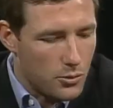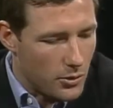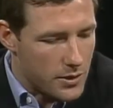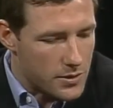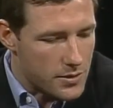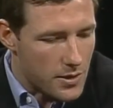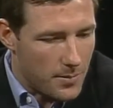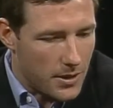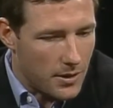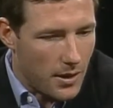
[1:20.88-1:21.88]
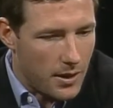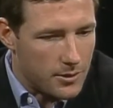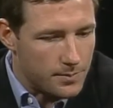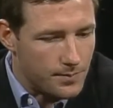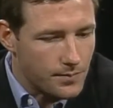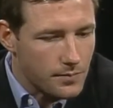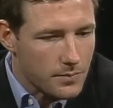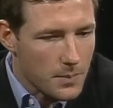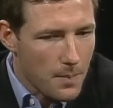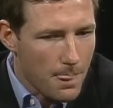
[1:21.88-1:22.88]
two reasons. I mean,
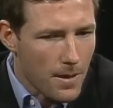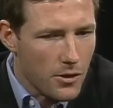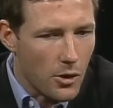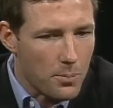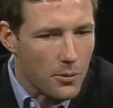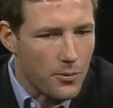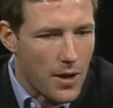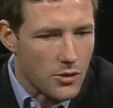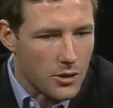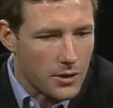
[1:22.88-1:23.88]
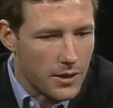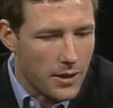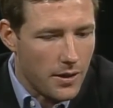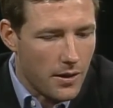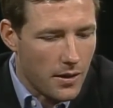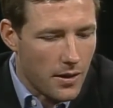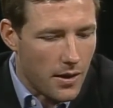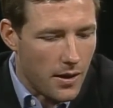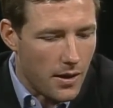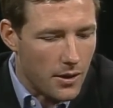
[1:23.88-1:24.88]
you know, professionally...
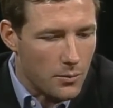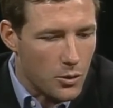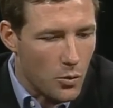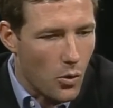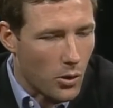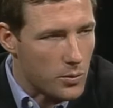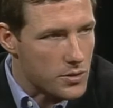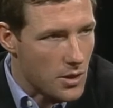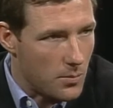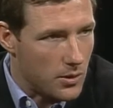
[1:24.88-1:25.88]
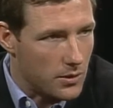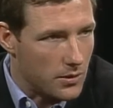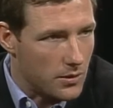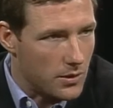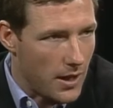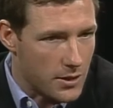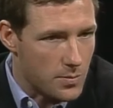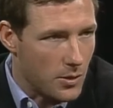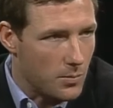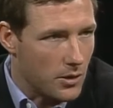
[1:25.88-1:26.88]
when you work with someone like
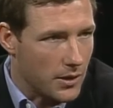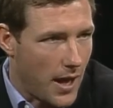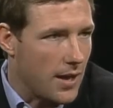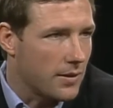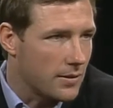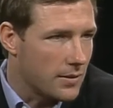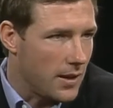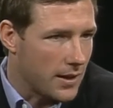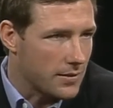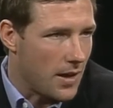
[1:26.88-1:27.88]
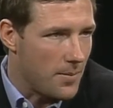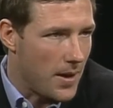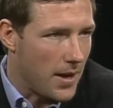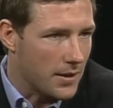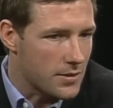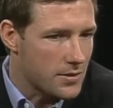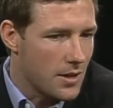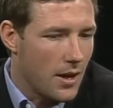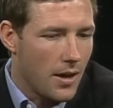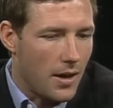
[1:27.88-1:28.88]
Spielberg and like a Tom Hanks,
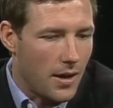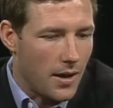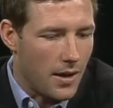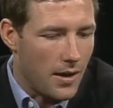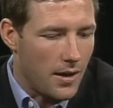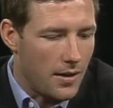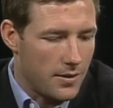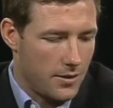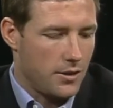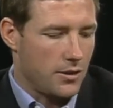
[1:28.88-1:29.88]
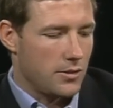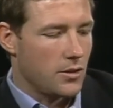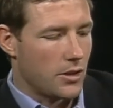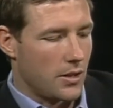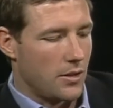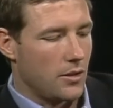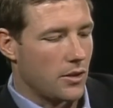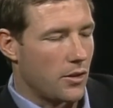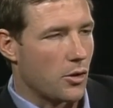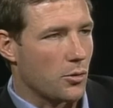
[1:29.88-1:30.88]
you know, you
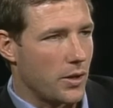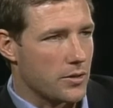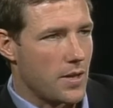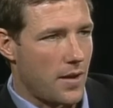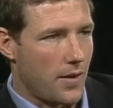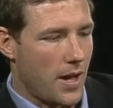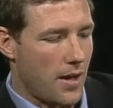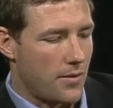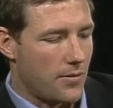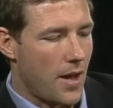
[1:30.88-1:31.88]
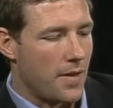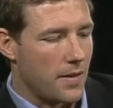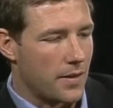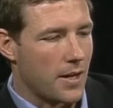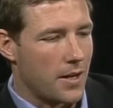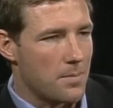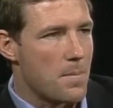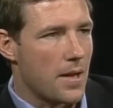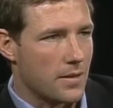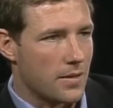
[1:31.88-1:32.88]
look at the careers they have and then the kind of
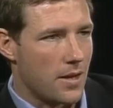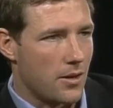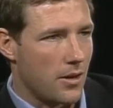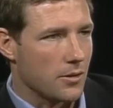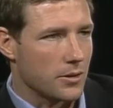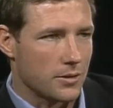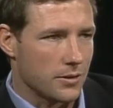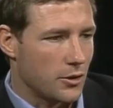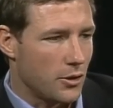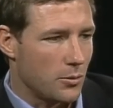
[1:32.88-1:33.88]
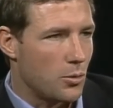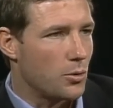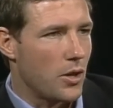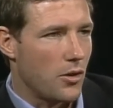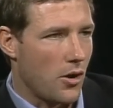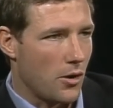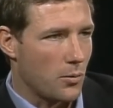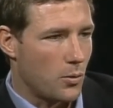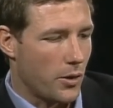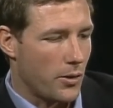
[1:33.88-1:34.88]
men that they are and, you know, who they are
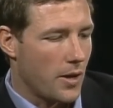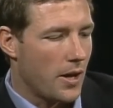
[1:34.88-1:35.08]
with,